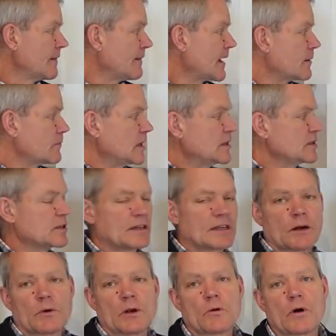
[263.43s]
that means that
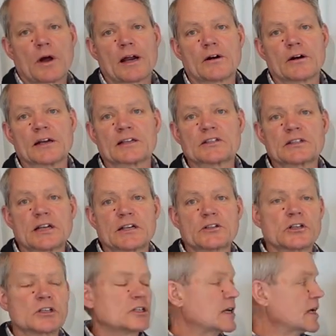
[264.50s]
they require
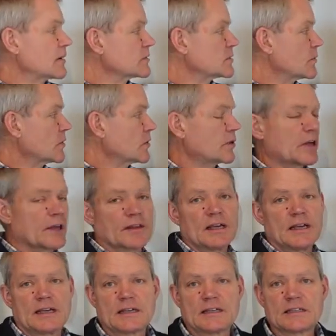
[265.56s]
extension jambs both on
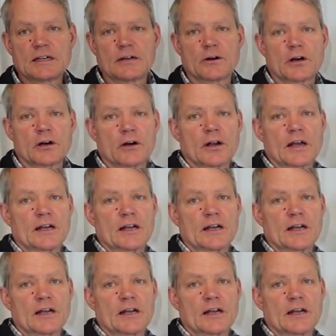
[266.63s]
the interior